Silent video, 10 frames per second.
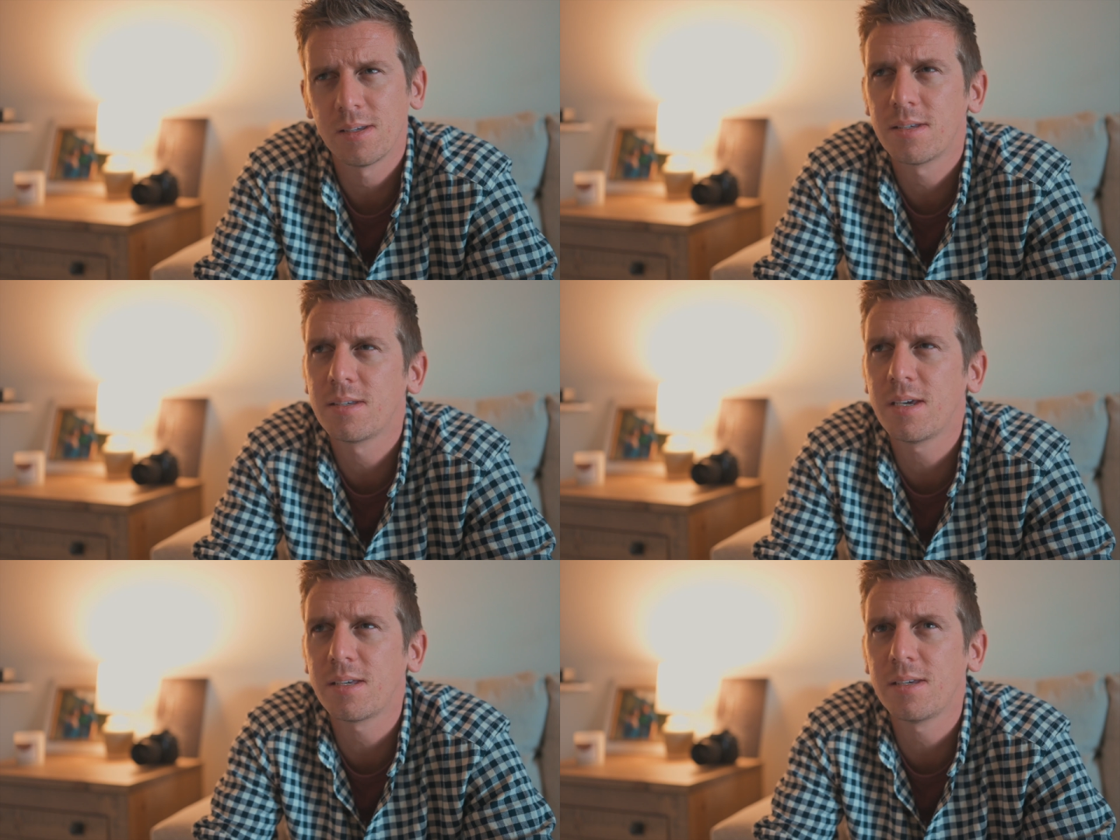
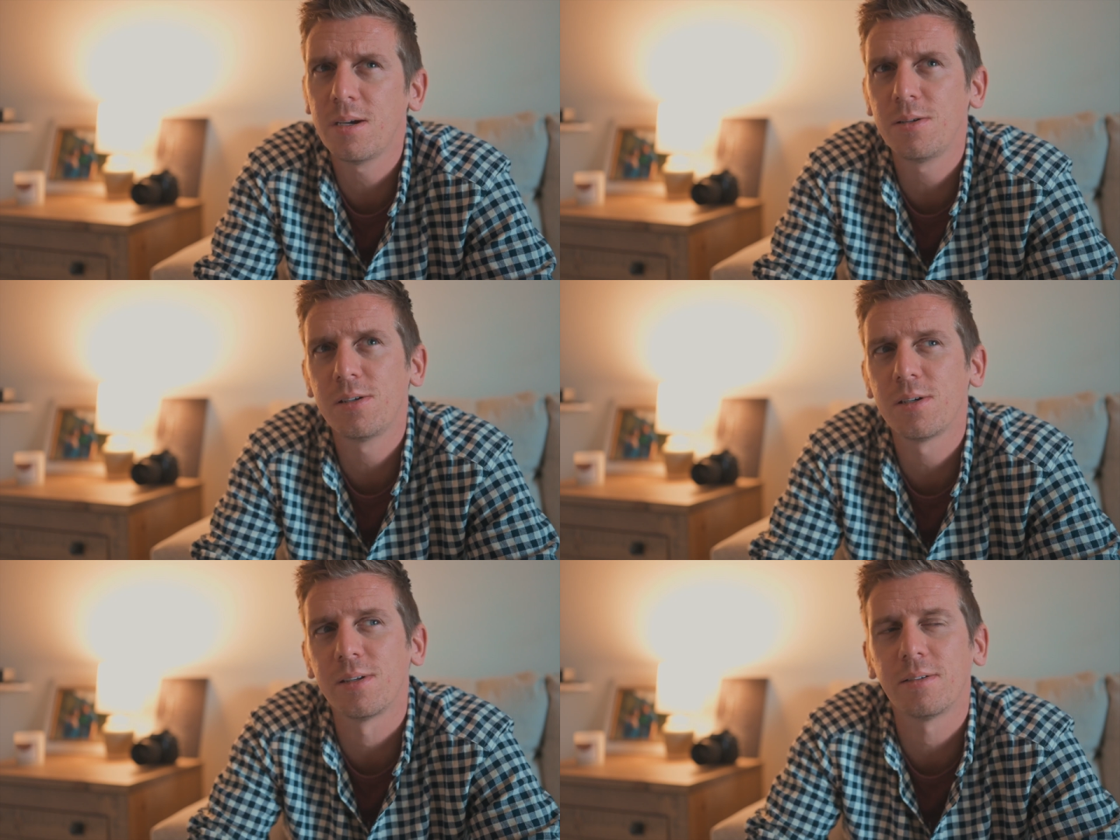6
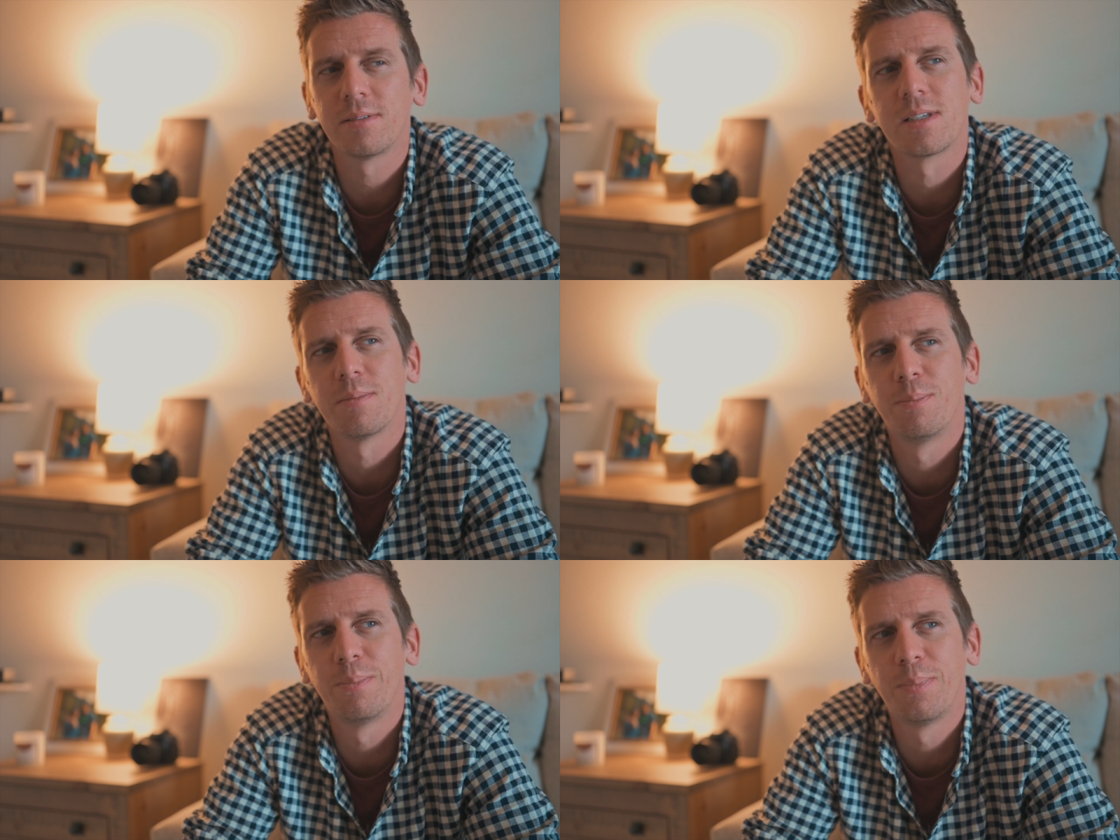CO2, that rings
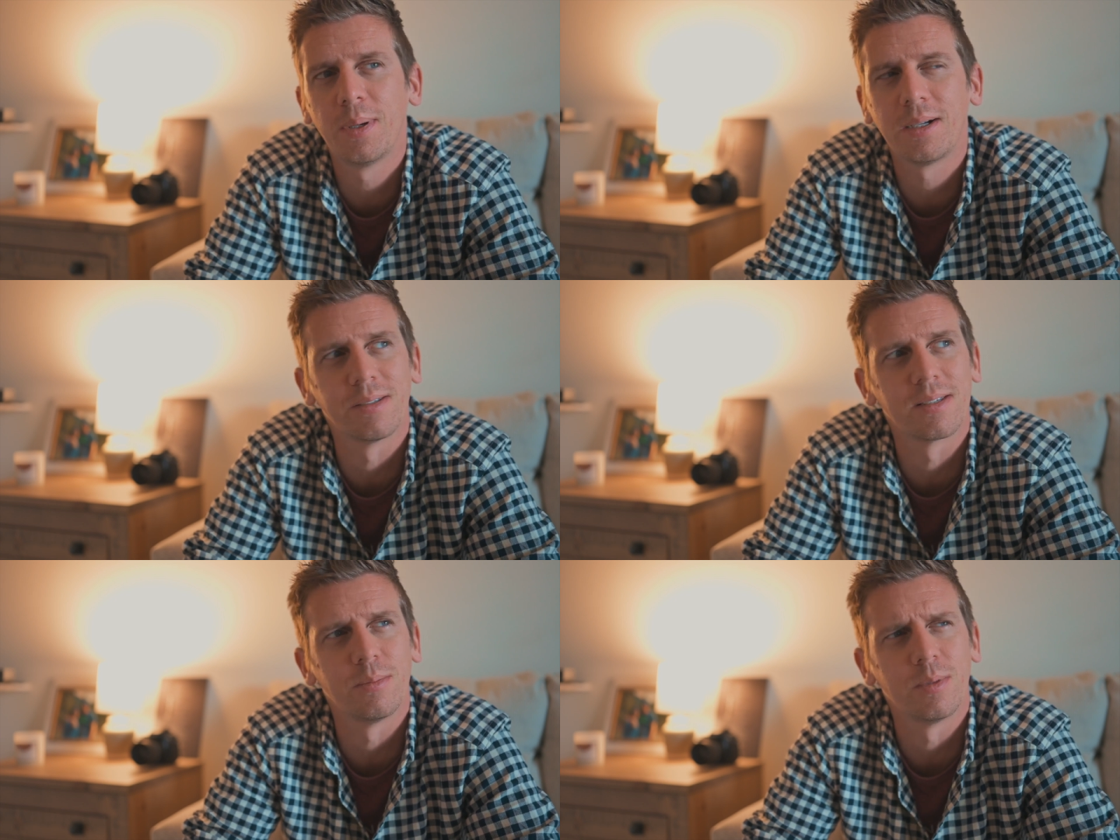a bell
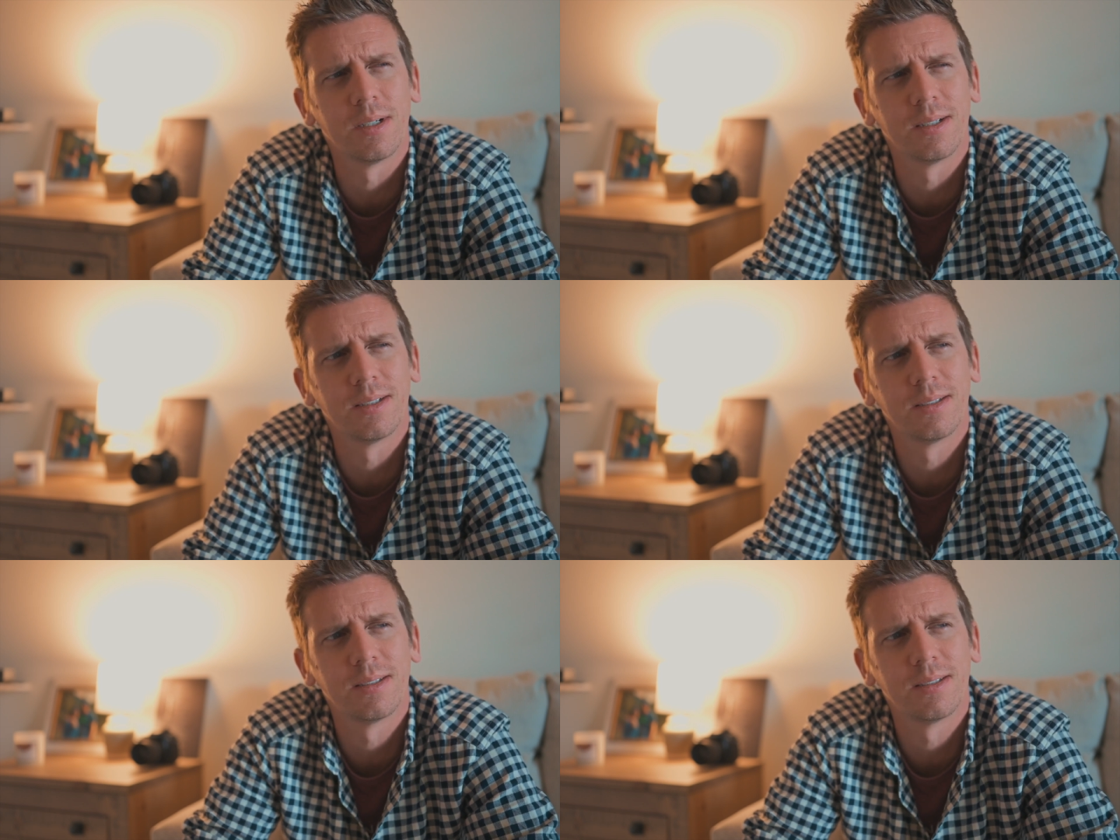somewhere.